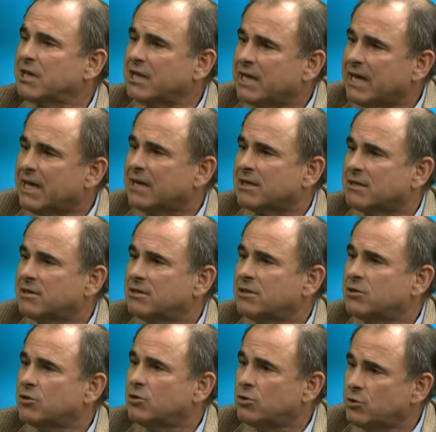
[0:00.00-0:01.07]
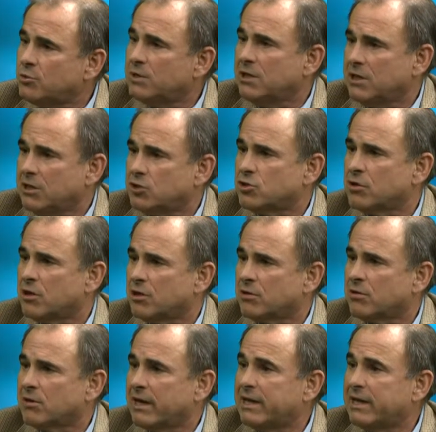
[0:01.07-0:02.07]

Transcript: linked to each other,